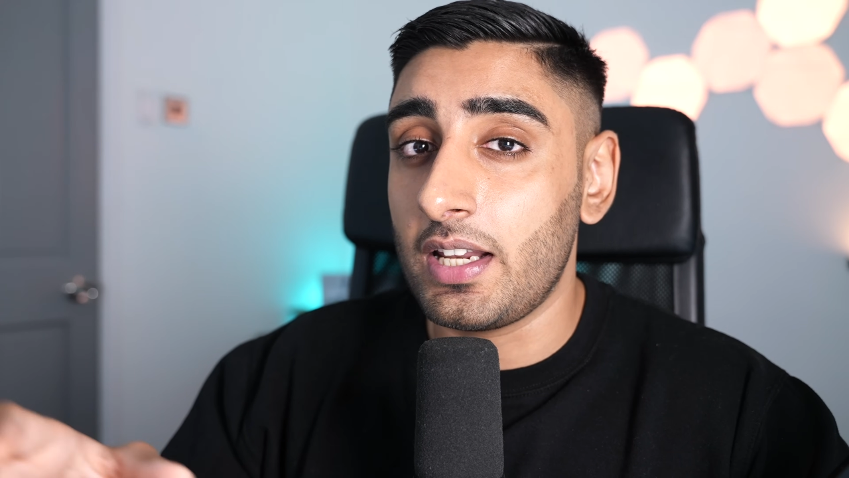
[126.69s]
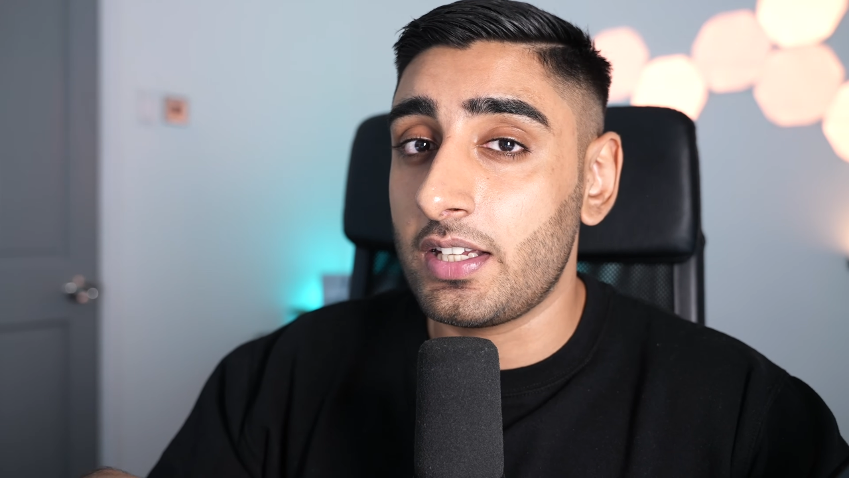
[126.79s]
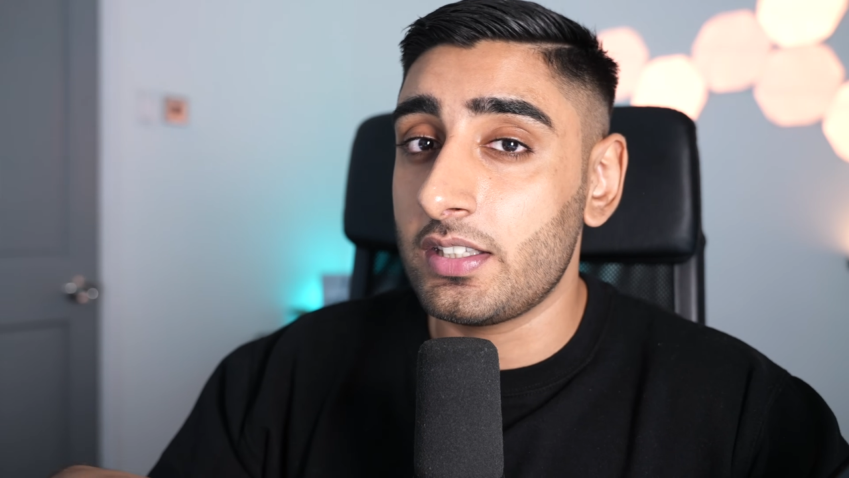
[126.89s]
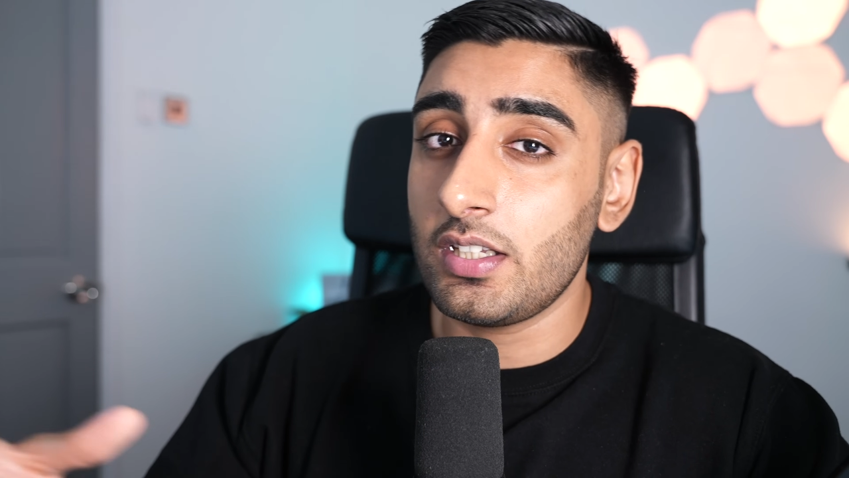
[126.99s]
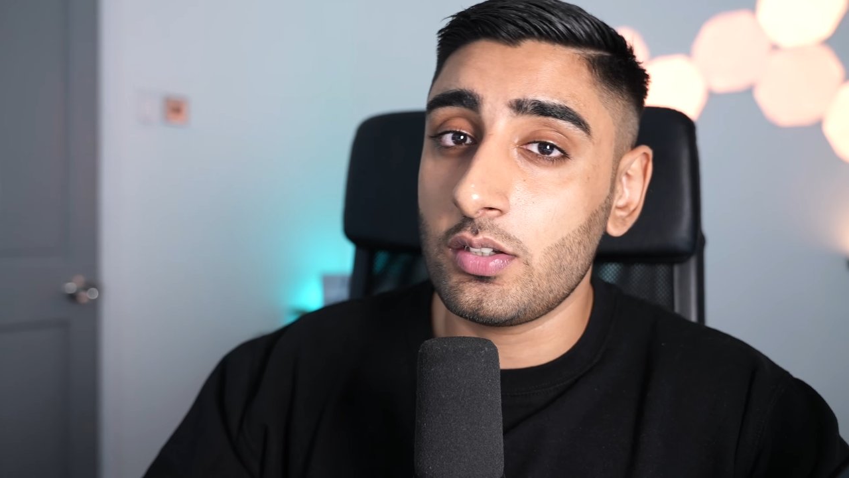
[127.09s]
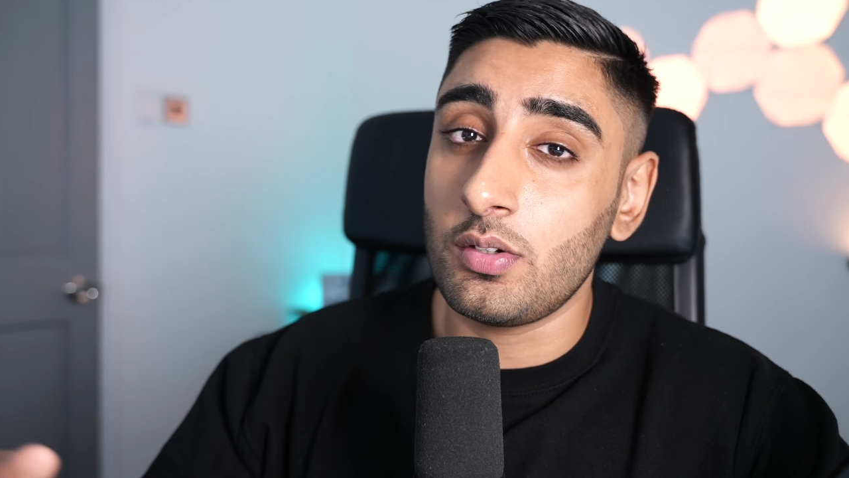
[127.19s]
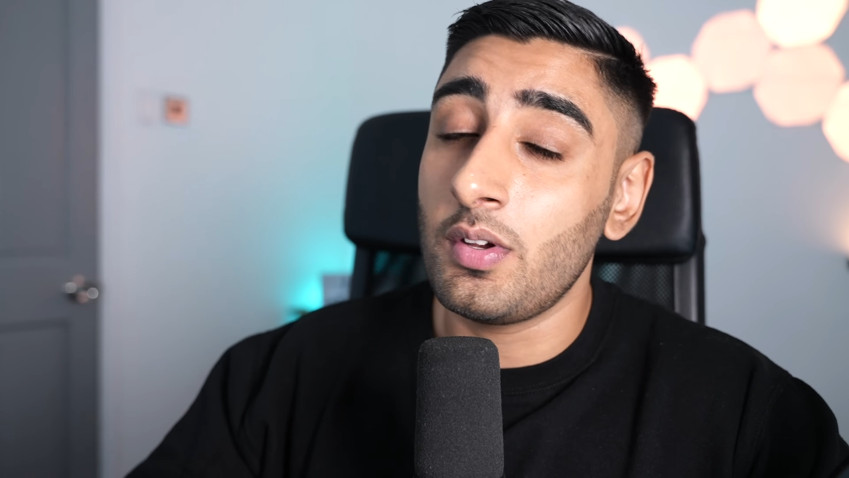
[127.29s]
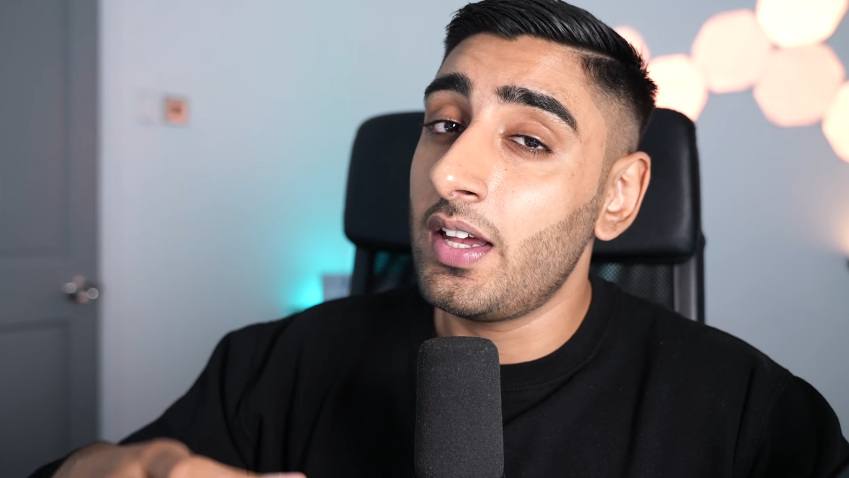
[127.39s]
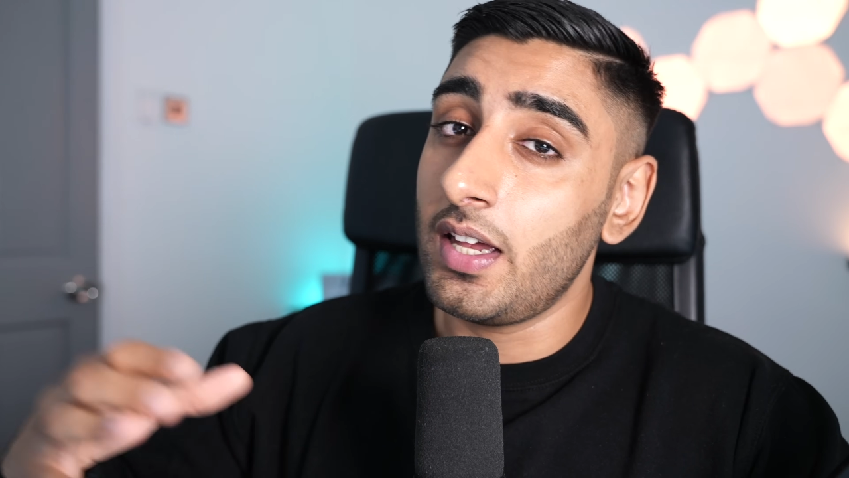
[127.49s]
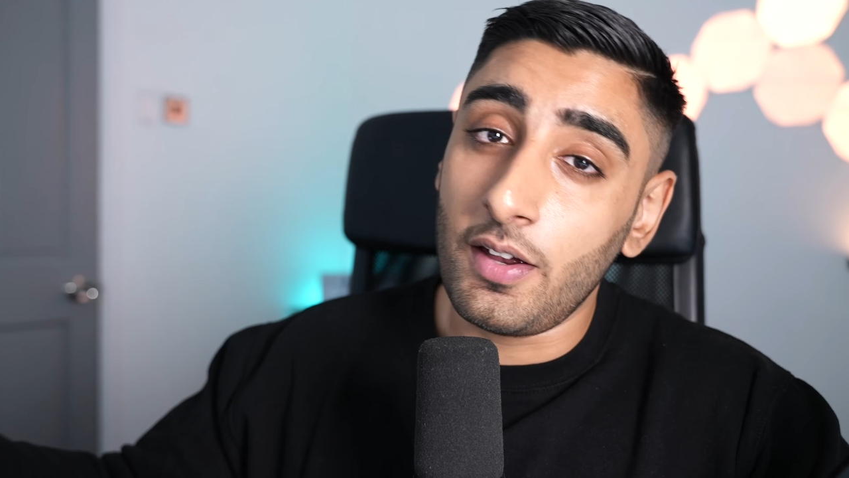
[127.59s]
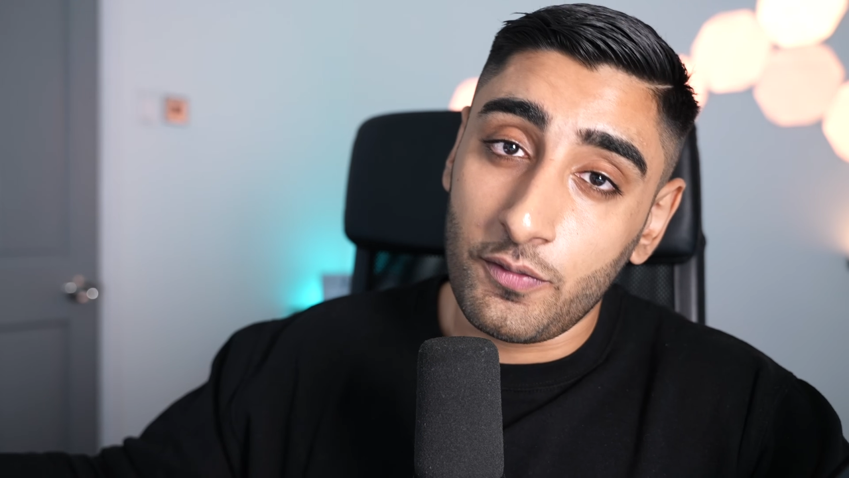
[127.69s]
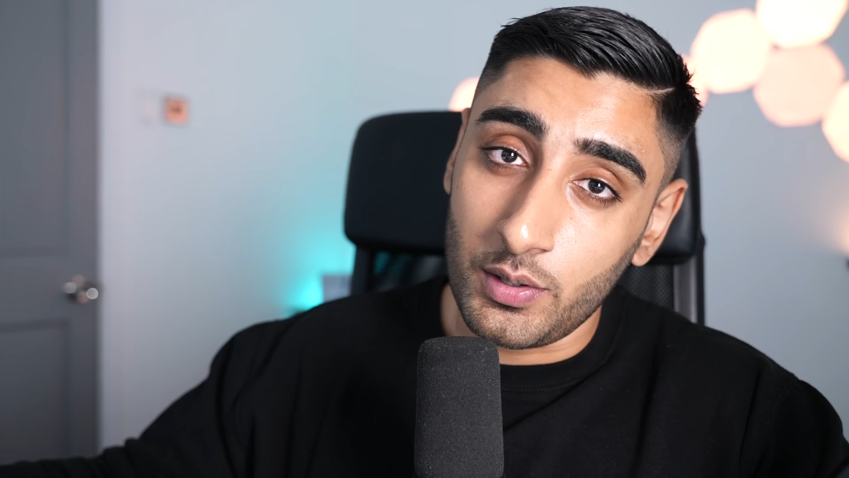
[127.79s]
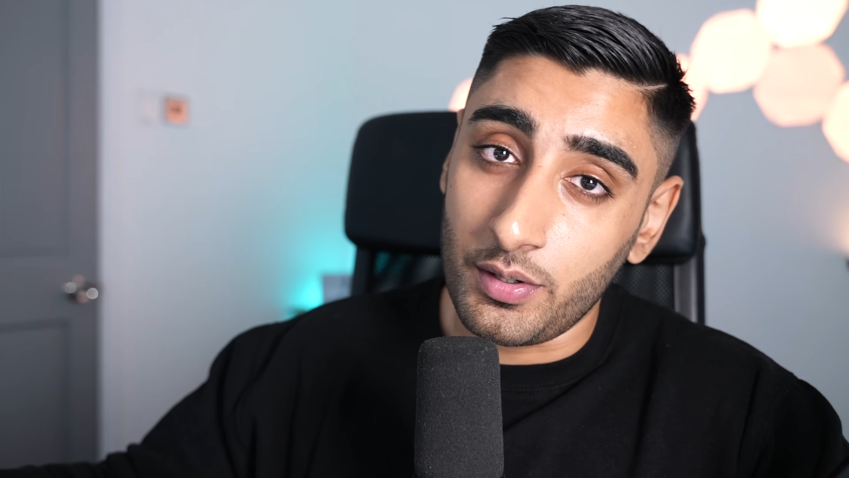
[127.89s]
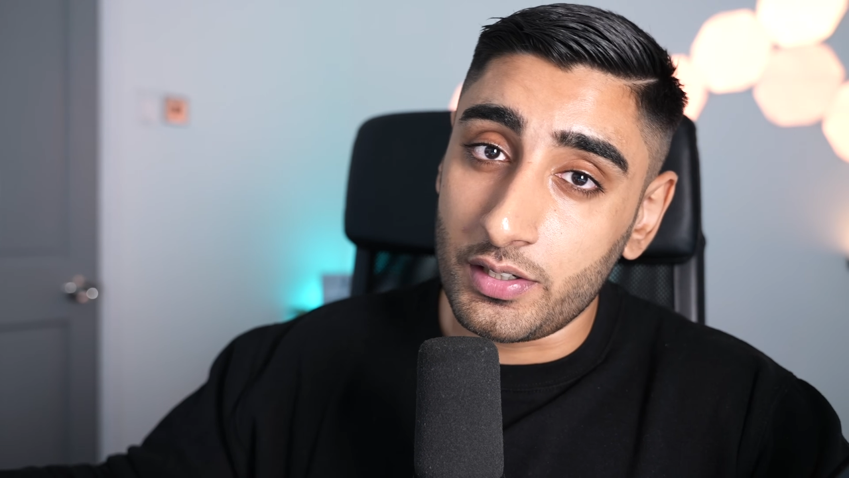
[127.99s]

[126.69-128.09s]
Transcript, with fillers: and continue if you're